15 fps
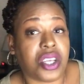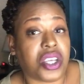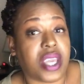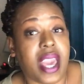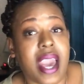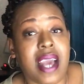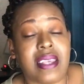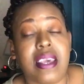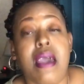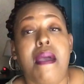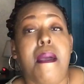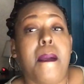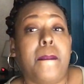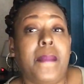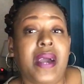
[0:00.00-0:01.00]
that she has,
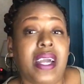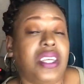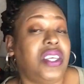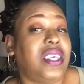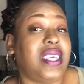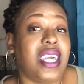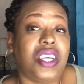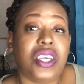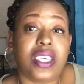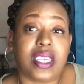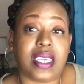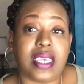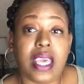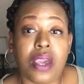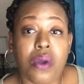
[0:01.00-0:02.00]
but she says she's a
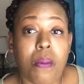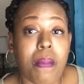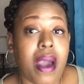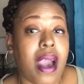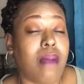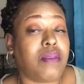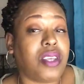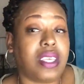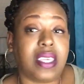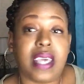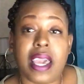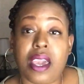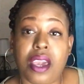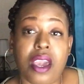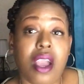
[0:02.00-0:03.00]
single mom. She's
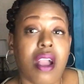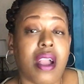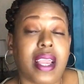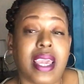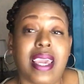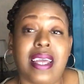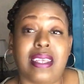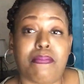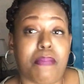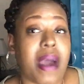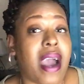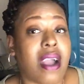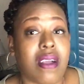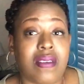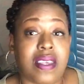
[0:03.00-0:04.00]
taking care of her kids
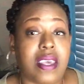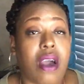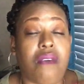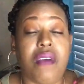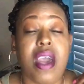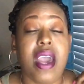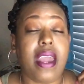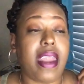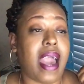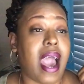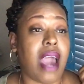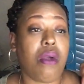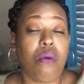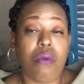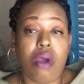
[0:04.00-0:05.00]
by herself. Now,
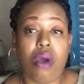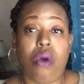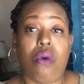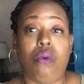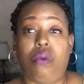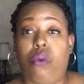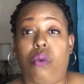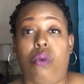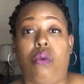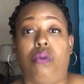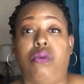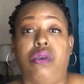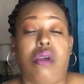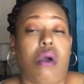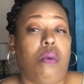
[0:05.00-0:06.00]
I don't know,
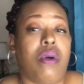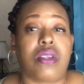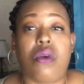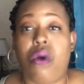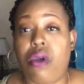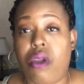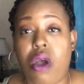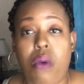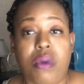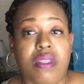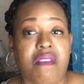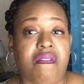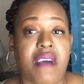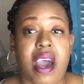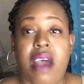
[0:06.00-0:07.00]
you know, what's going on with
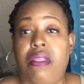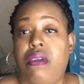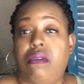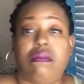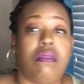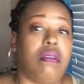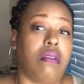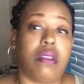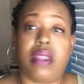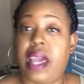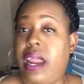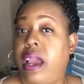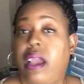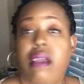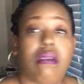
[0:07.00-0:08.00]
the father.
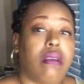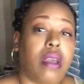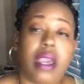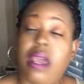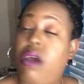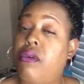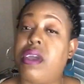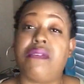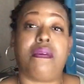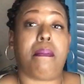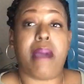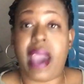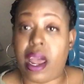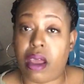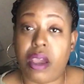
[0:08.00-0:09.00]
That ain't, it don't even
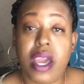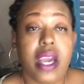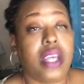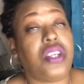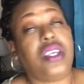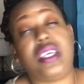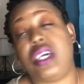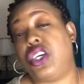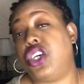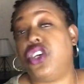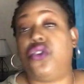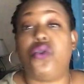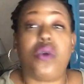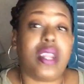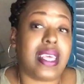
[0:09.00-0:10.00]
matter. She says she's
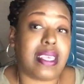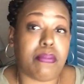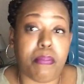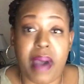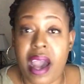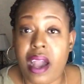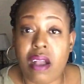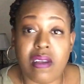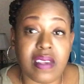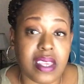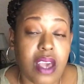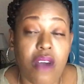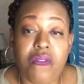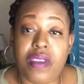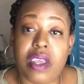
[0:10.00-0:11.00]
doing this by
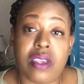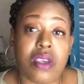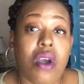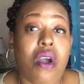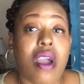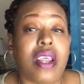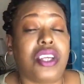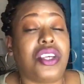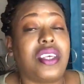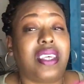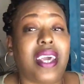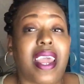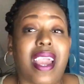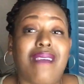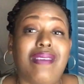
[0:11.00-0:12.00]
herself and it's hard. And she
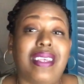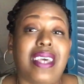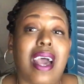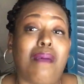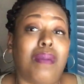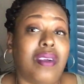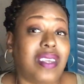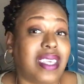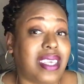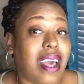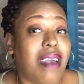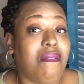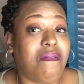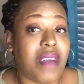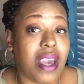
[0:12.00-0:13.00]
said every time her
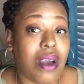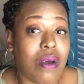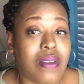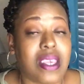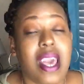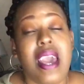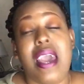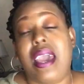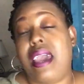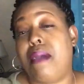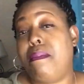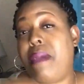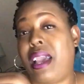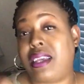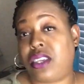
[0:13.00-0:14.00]
son fails,
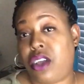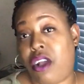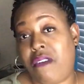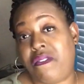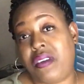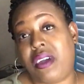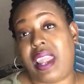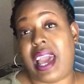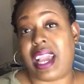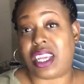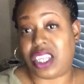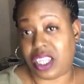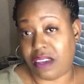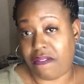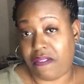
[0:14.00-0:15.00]
it makes her feel like
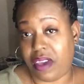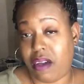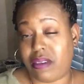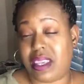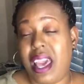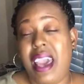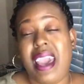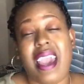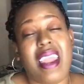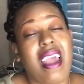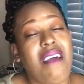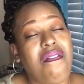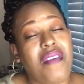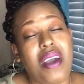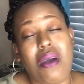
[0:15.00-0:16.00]
she fails. And
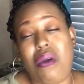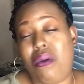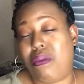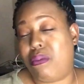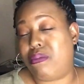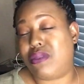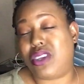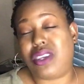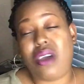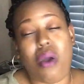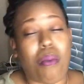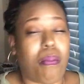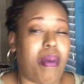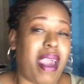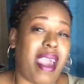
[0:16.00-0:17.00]
I felt
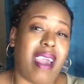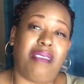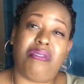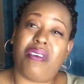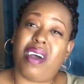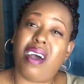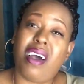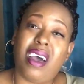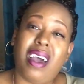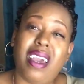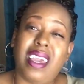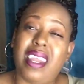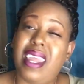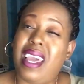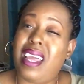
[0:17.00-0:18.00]
so bad for her
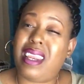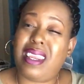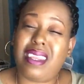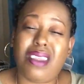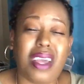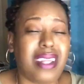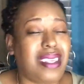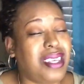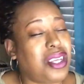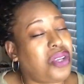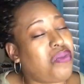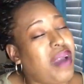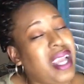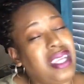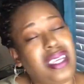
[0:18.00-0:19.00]
in that that
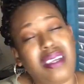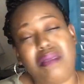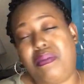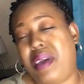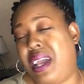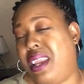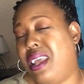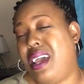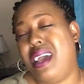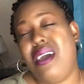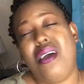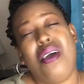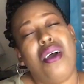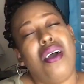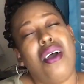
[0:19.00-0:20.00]
situation, but
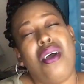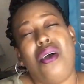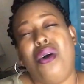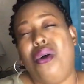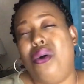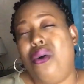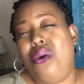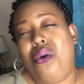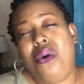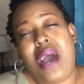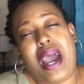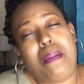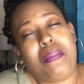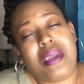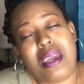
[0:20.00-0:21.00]
who
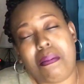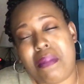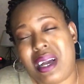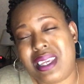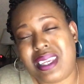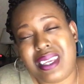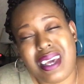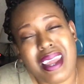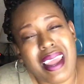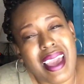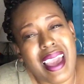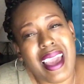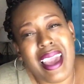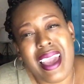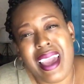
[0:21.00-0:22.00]
I be in my son's
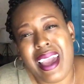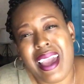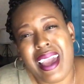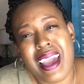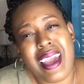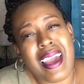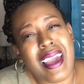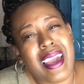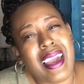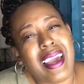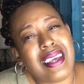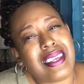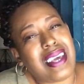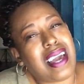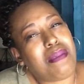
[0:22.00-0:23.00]

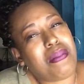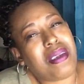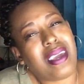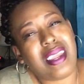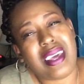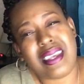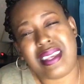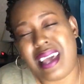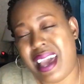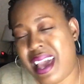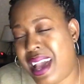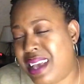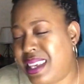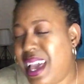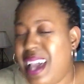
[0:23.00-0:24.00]
ass, I be in his
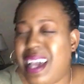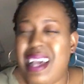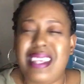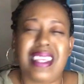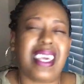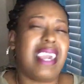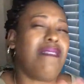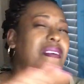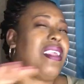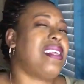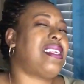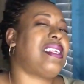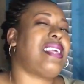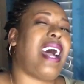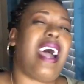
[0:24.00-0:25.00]
ass. Because even
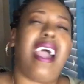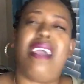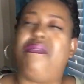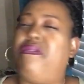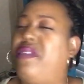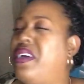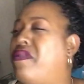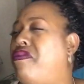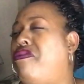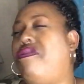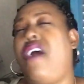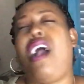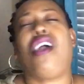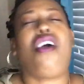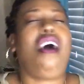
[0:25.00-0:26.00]
aside, but
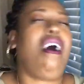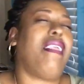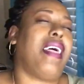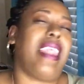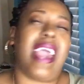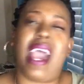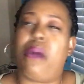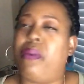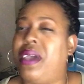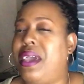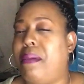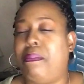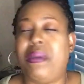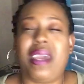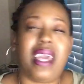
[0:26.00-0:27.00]
fuck all of that with
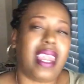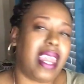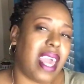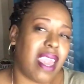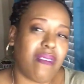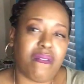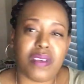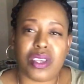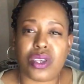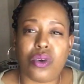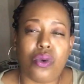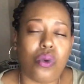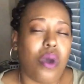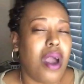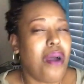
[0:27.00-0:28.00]
him being late for
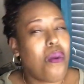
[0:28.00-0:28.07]
school,